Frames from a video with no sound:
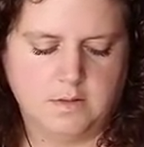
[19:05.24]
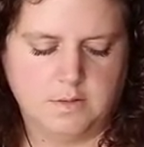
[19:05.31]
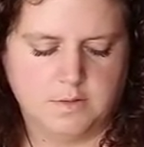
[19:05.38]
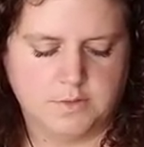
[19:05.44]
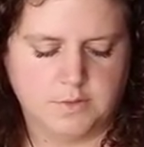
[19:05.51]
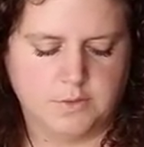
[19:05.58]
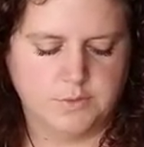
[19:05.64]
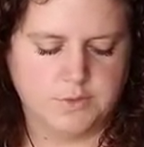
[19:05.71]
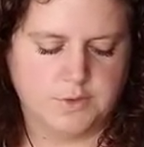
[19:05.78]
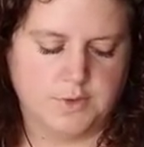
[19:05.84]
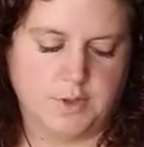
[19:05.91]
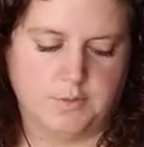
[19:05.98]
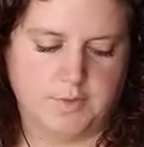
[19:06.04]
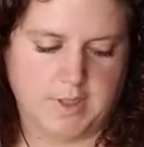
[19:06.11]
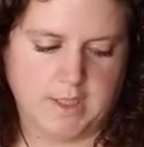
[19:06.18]
your soul
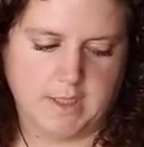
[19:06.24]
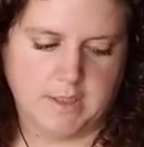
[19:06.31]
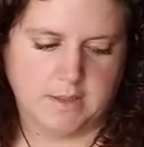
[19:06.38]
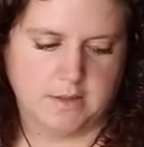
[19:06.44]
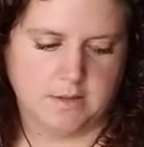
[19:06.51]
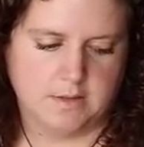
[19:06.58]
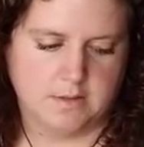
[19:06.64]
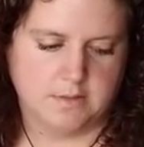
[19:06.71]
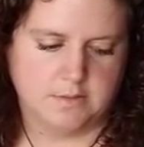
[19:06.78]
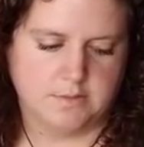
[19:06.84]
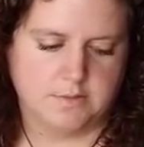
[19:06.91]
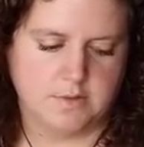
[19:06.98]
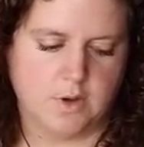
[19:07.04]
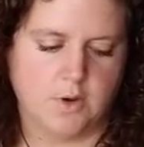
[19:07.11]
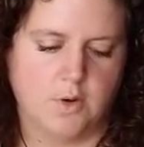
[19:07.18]
journey reading.
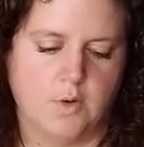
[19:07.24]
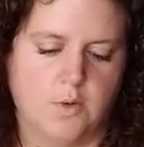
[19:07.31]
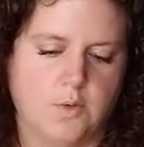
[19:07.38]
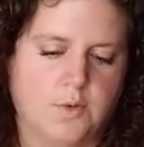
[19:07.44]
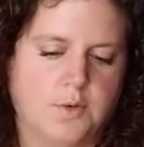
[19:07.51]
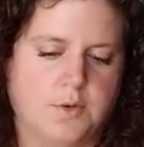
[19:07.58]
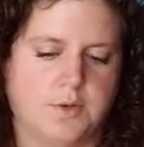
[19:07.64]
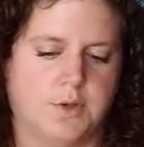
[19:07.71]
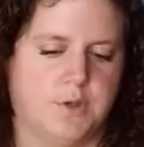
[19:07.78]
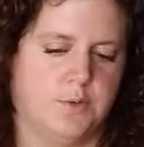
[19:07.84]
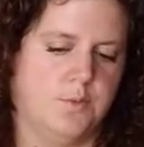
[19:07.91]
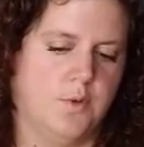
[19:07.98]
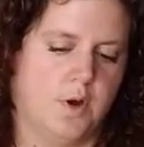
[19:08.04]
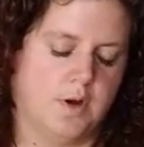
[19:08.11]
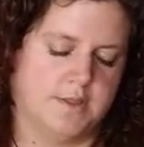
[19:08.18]
So
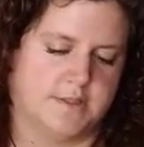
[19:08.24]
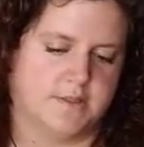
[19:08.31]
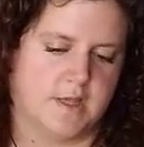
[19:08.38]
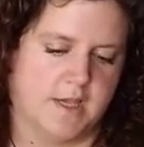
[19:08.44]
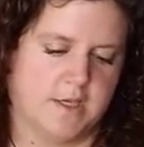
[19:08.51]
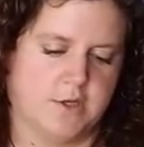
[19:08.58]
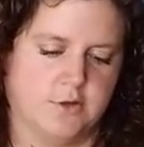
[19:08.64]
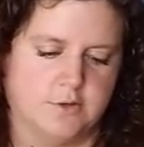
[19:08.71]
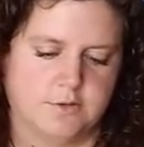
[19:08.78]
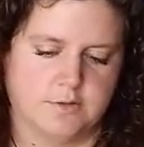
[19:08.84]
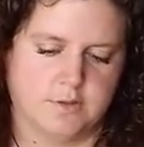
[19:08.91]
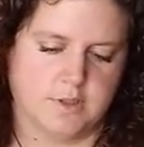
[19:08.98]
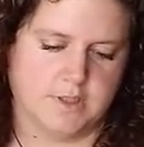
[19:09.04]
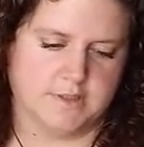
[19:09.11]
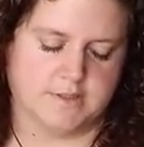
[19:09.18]
it's like
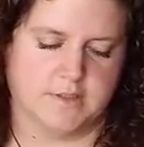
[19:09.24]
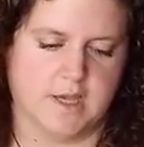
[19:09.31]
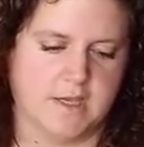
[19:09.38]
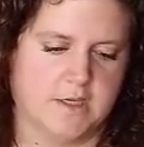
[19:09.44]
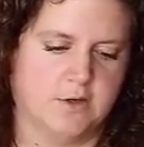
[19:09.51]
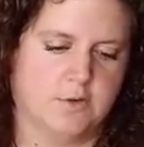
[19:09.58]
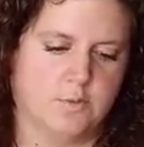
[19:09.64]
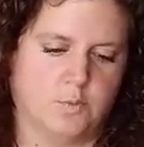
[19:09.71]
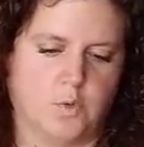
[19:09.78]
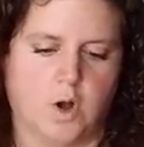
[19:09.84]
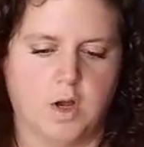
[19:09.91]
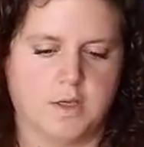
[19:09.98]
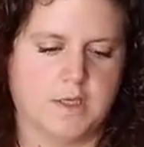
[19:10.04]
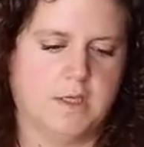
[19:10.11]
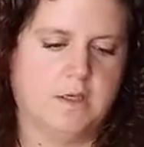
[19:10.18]
you're
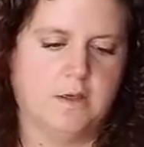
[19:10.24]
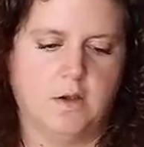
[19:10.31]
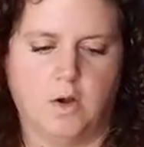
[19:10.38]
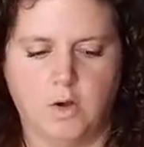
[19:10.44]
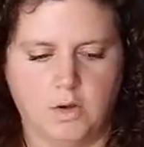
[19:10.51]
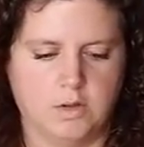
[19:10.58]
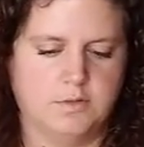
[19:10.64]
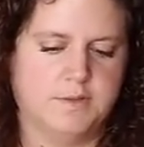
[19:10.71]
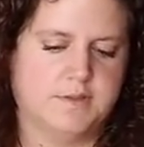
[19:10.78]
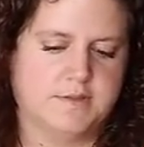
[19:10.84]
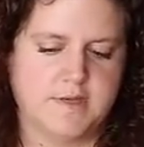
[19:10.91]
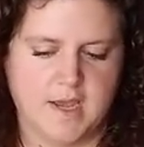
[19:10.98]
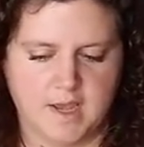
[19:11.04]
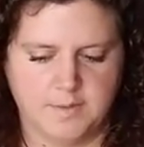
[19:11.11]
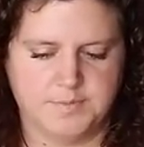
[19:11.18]
walking all the
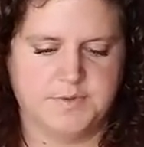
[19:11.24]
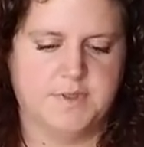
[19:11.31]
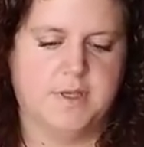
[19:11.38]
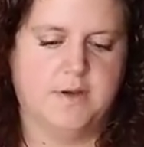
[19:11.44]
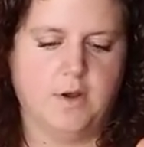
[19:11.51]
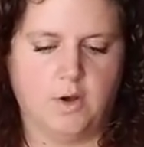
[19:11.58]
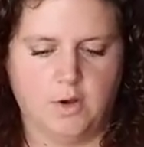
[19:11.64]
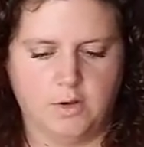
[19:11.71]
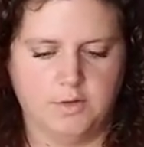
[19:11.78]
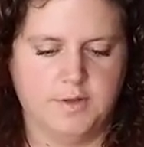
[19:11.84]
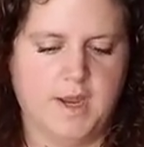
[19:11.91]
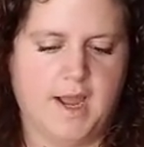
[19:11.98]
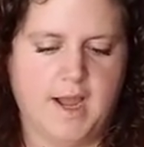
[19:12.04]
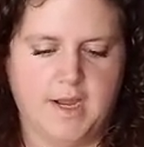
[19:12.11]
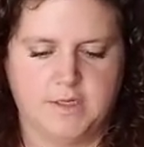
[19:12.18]
steps and all
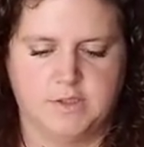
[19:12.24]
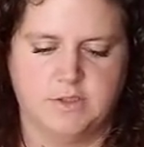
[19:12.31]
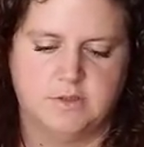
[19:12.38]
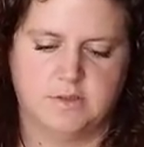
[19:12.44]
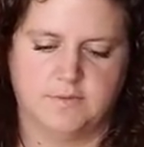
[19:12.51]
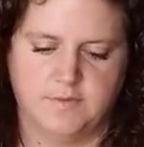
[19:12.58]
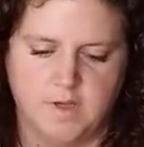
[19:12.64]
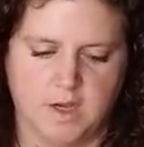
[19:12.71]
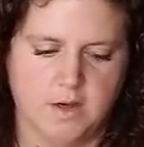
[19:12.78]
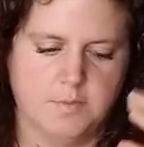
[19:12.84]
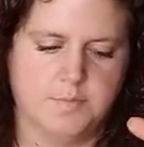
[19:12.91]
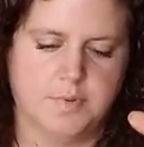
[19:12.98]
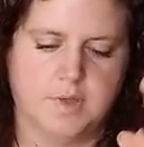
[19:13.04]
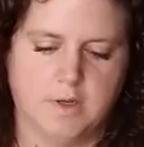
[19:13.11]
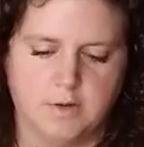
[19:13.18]
the actions of,
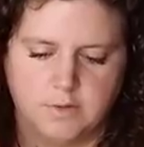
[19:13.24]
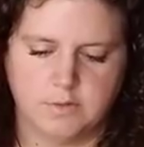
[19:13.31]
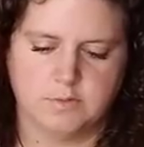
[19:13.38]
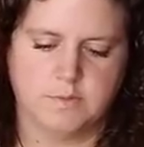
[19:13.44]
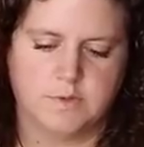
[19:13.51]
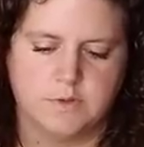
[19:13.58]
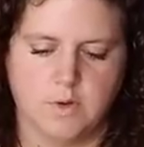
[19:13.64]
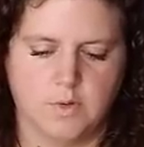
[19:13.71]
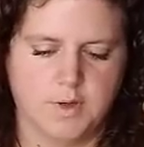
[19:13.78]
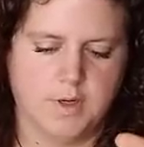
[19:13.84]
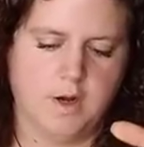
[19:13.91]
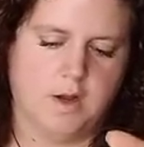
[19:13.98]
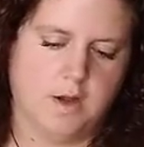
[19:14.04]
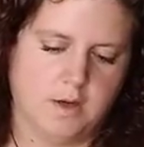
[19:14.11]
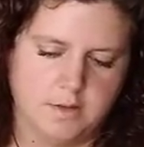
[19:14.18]
yup, here's what's
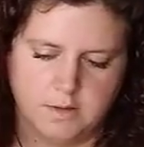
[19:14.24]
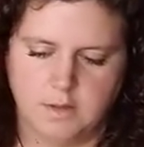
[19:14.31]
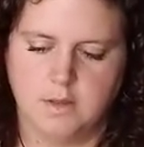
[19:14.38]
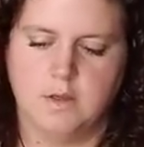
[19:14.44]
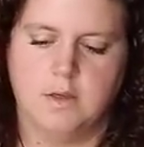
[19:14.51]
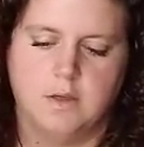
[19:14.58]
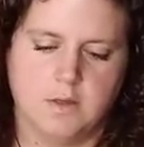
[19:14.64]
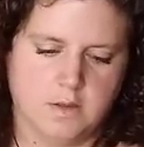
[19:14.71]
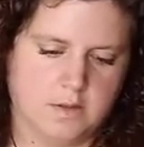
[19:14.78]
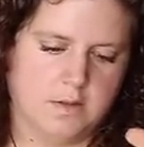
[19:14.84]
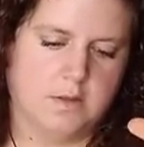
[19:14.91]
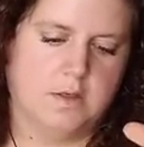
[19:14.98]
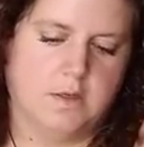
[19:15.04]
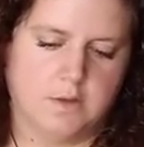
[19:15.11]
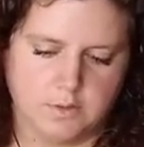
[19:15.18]
going on,
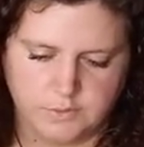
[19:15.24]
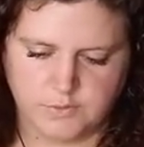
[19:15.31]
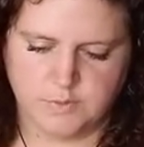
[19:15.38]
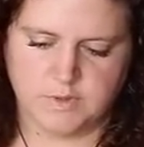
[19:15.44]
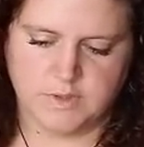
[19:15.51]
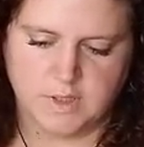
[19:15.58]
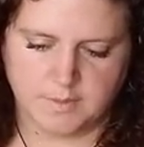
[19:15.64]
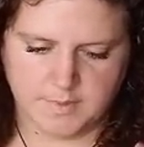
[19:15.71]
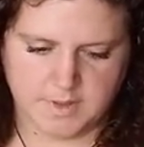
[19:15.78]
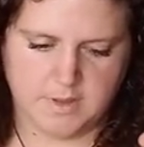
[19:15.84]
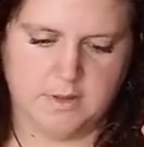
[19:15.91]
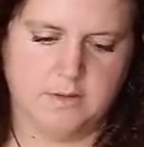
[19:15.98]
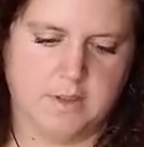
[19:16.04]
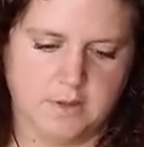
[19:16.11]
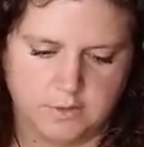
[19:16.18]
here's what's
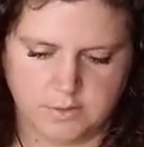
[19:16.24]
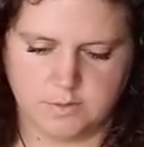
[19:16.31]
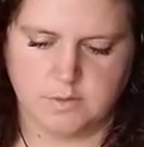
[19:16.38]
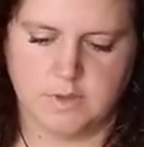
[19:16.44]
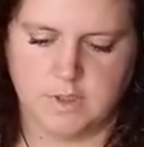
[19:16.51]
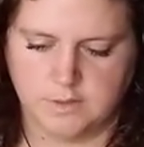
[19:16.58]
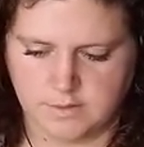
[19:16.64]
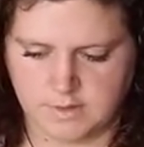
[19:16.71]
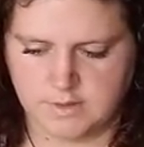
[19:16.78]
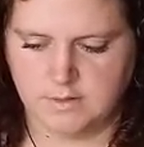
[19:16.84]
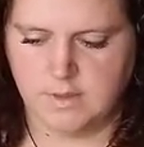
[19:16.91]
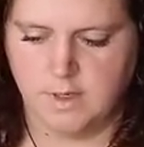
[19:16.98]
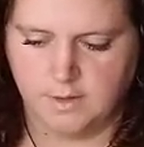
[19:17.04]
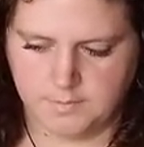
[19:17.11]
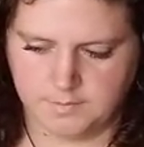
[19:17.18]
happening, here's
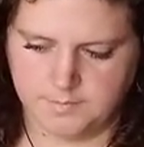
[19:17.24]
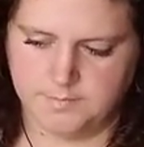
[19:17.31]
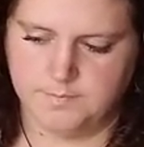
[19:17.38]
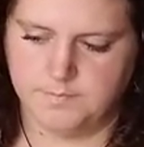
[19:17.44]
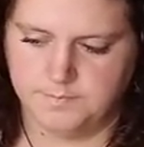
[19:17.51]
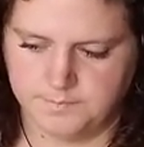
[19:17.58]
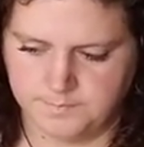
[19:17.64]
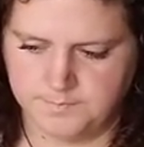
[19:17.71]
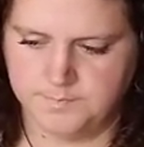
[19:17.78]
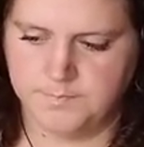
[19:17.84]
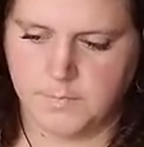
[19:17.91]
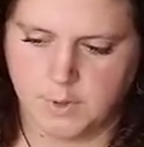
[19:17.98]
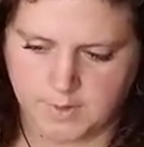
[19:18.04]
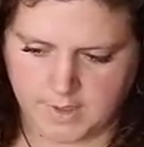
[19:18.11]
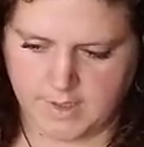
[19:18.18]
yup,
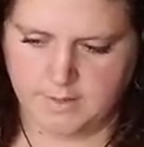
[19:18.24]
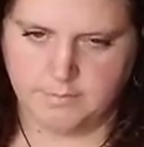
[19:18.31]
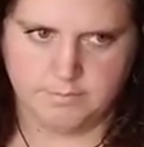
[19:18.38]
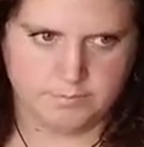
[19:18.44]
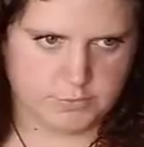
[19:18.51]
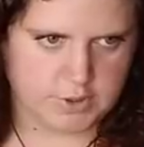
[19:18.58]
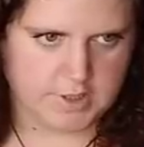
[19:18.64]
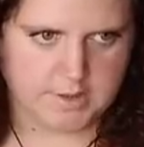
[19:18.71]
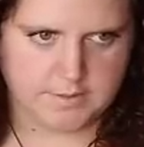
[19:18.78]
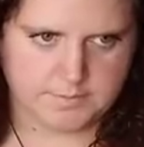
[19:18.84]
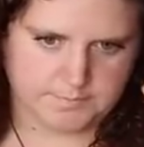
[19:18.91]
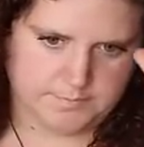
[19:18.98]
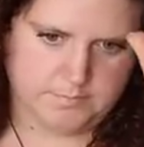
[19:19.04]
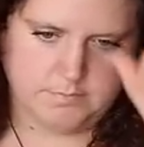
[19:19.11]
okay, check.